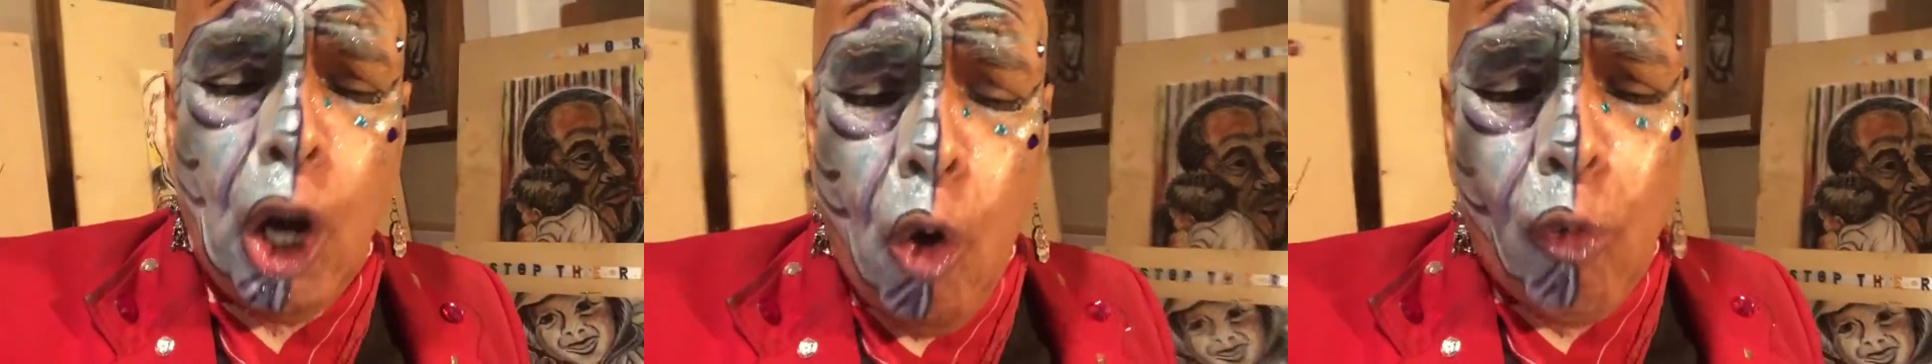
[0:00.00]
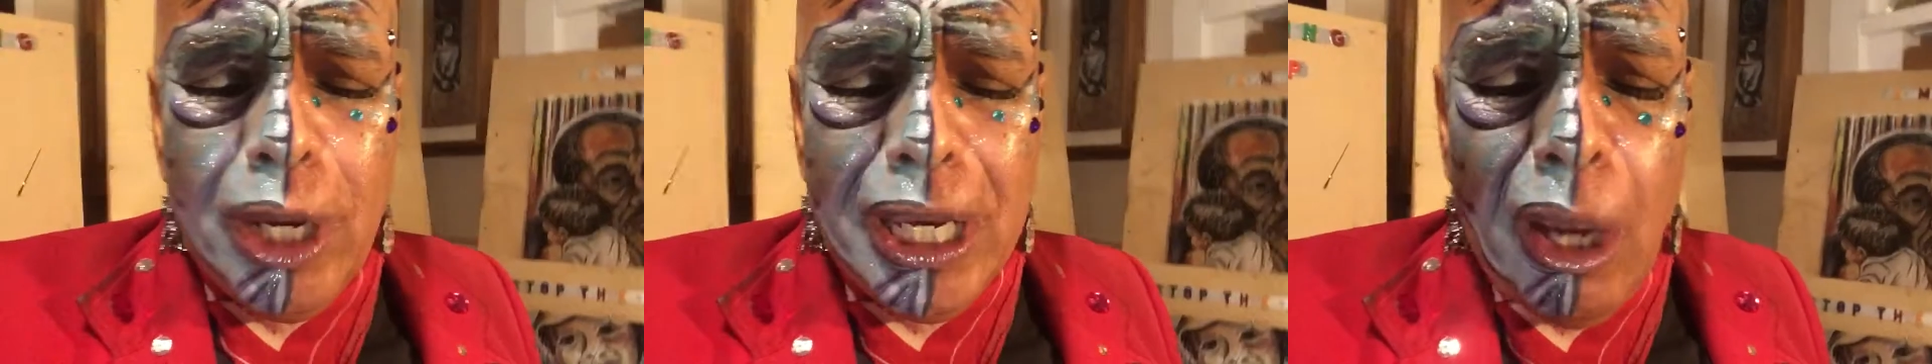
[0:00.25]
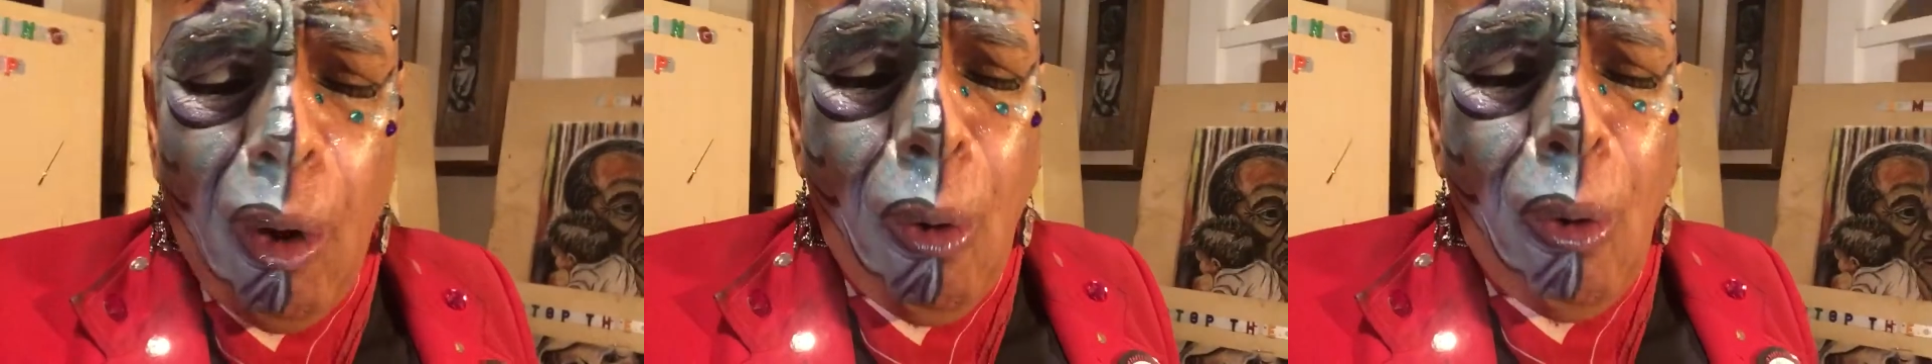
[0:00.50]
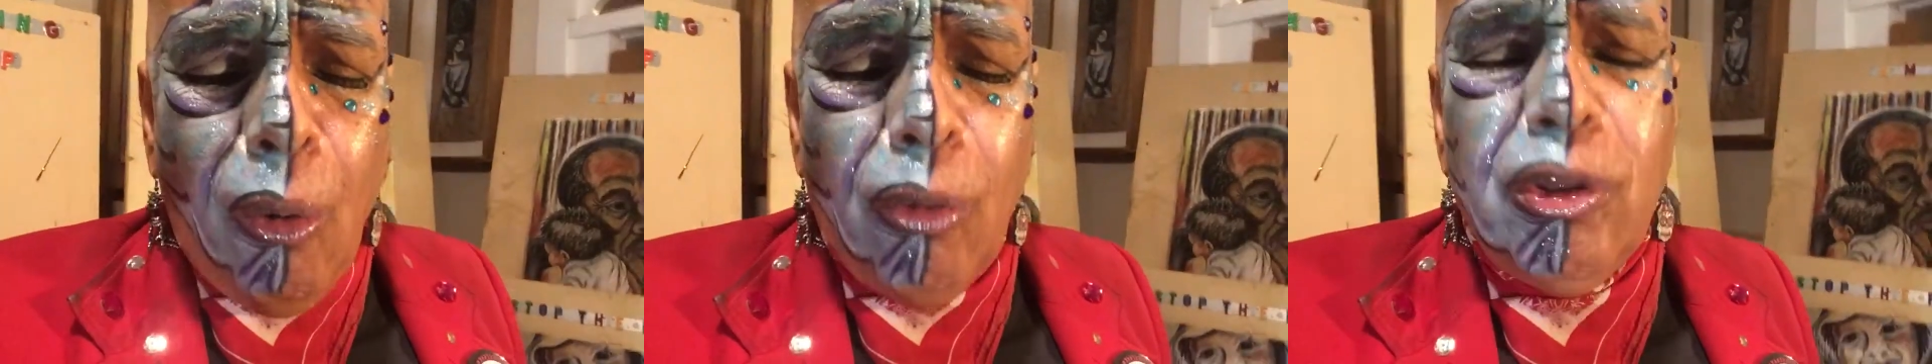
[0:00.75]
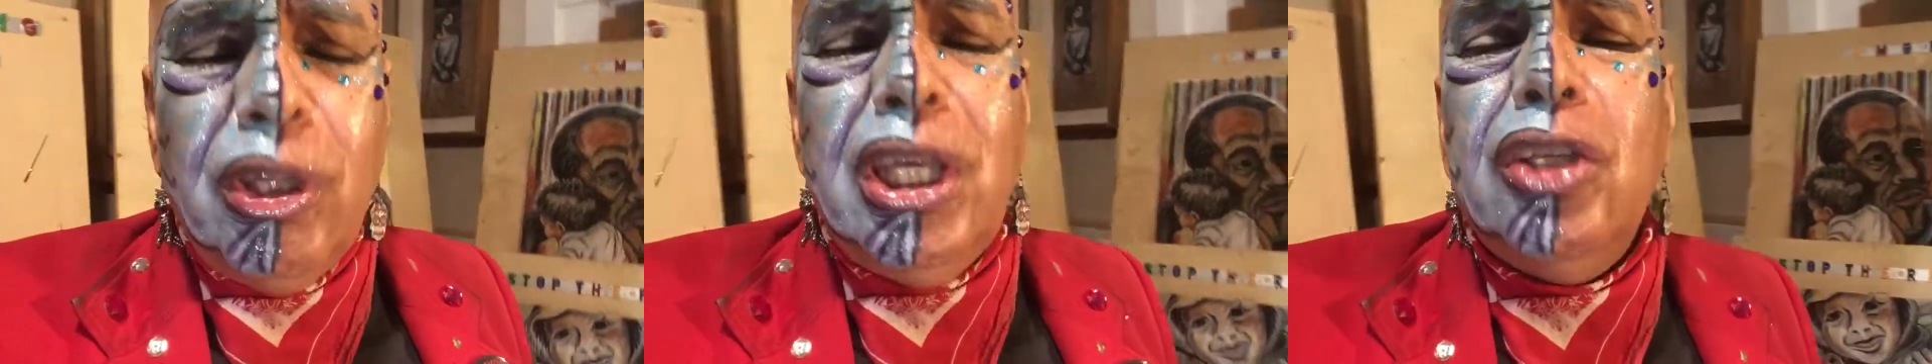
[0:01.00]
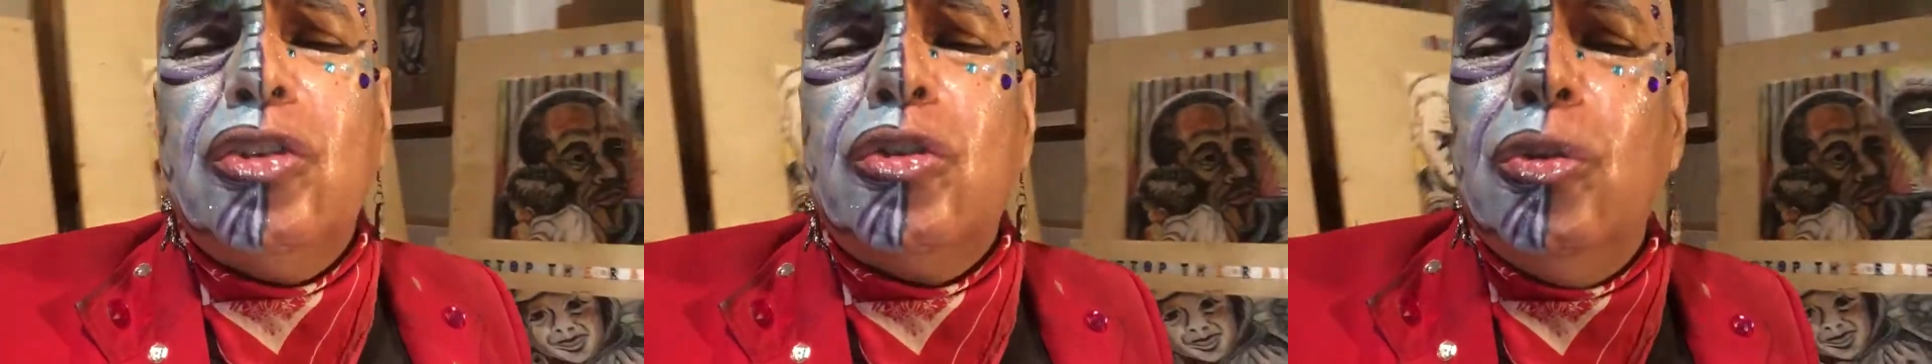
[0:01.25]
We hold
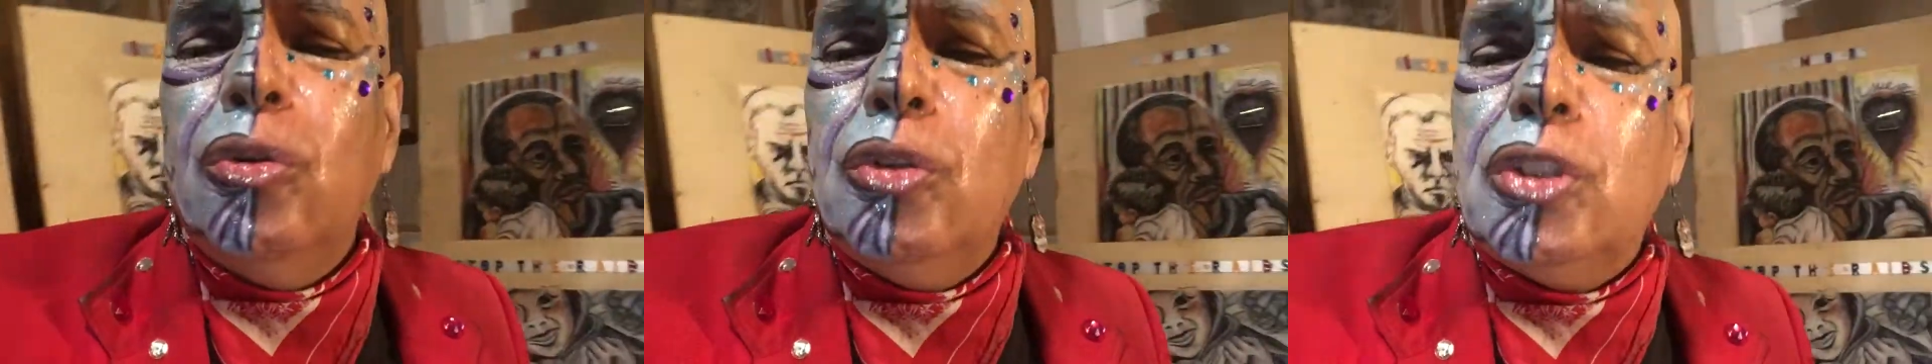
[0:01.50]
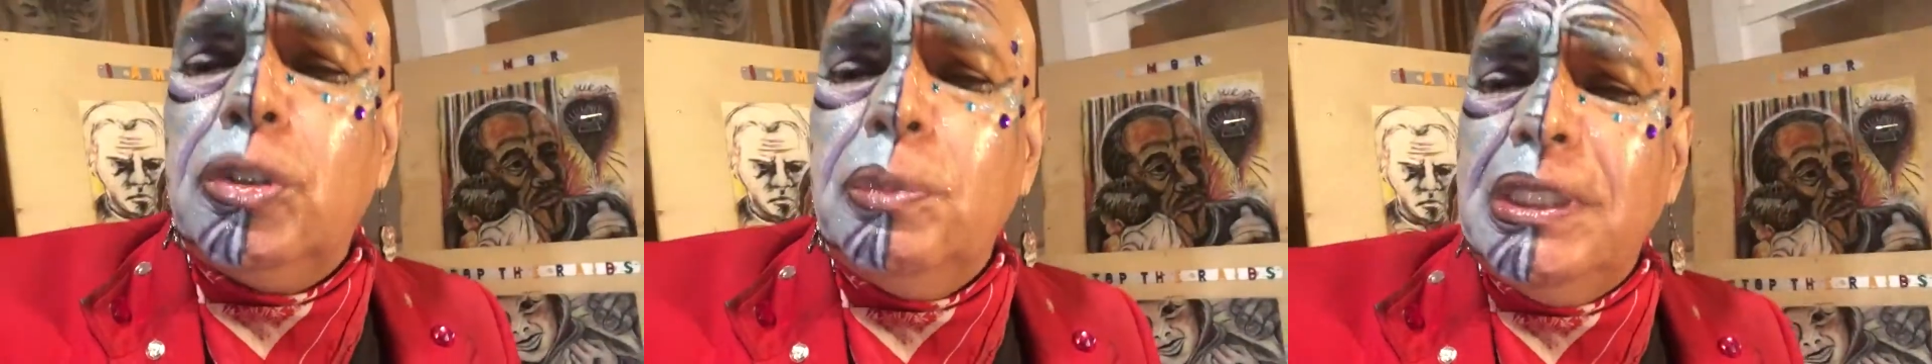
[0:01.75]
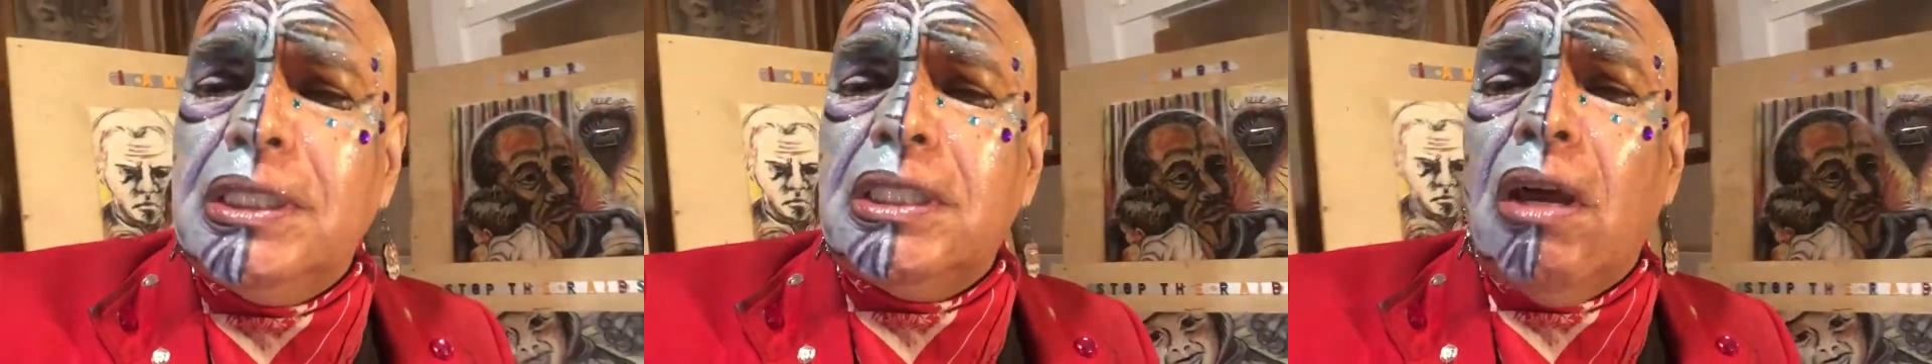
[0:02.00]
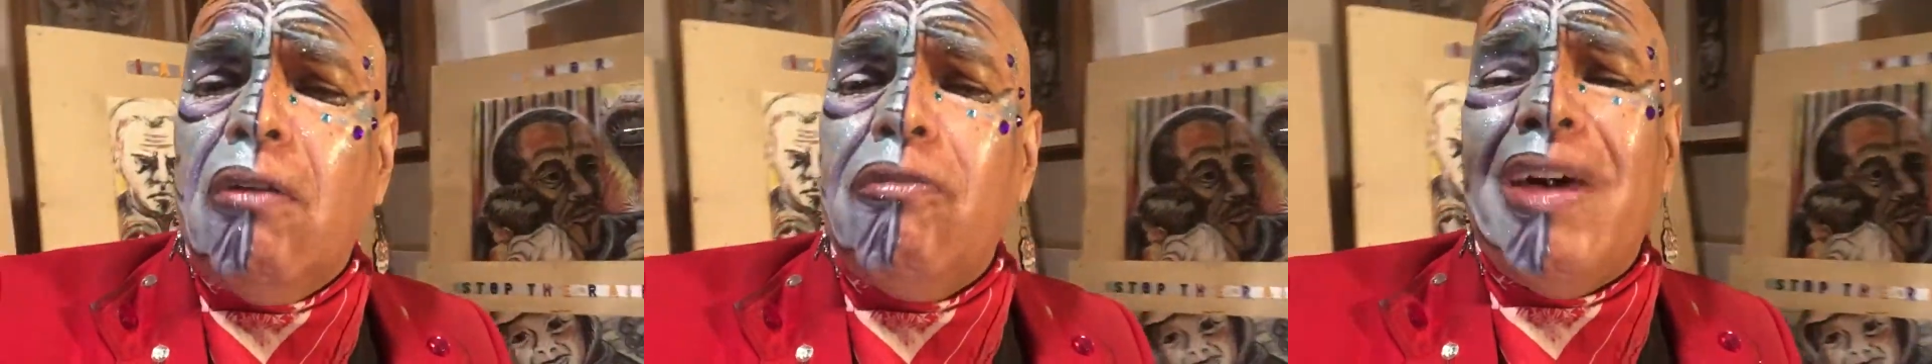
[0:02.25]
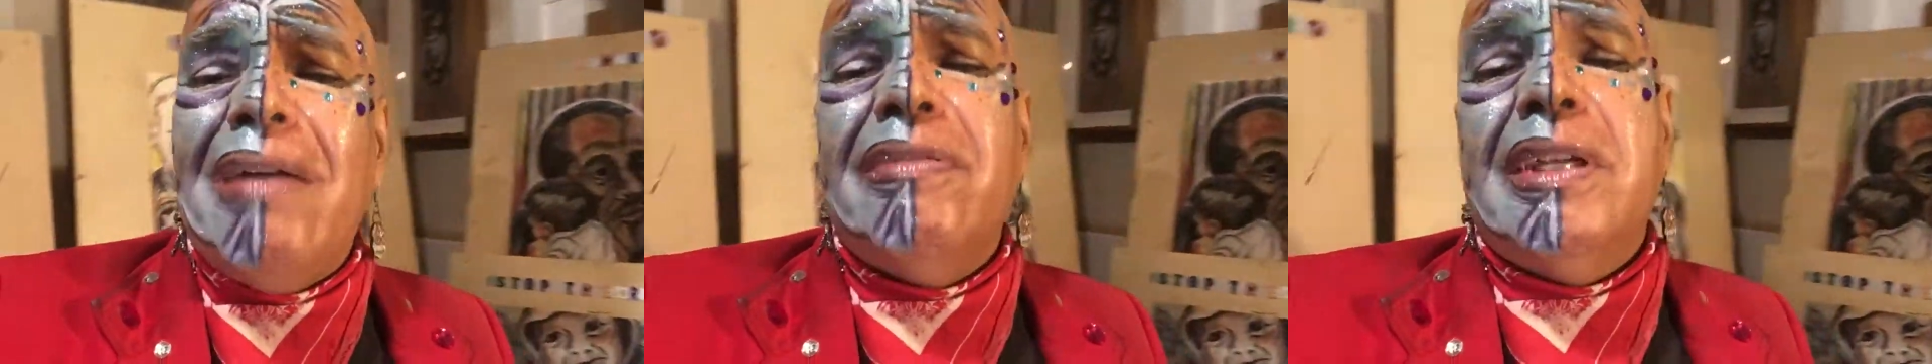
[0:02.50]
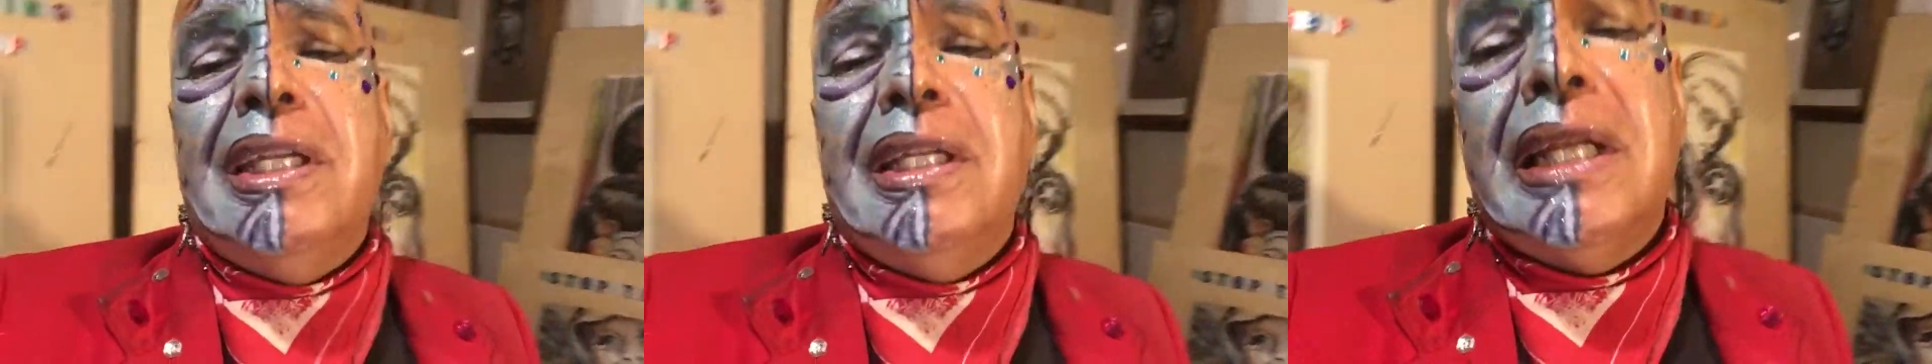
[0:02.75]
these truths to be self
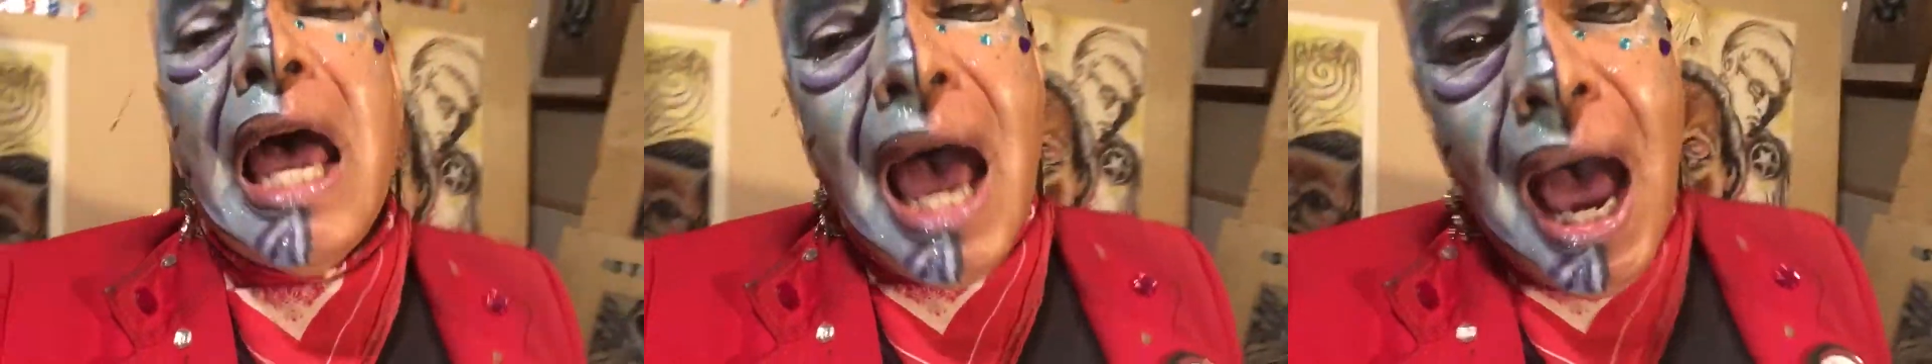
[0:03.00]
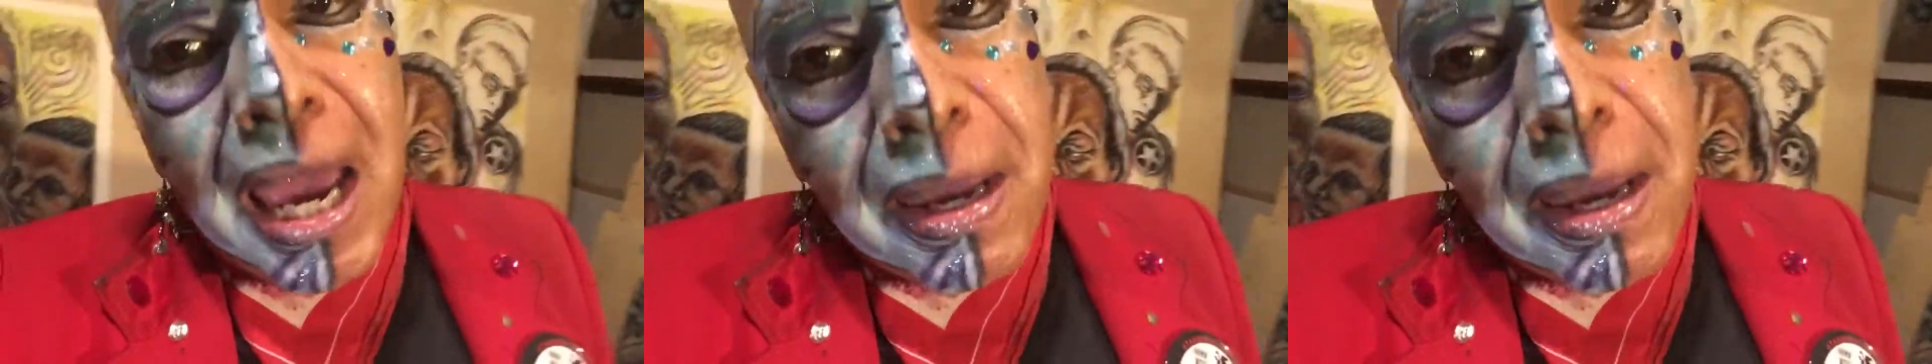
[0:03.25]
evident. I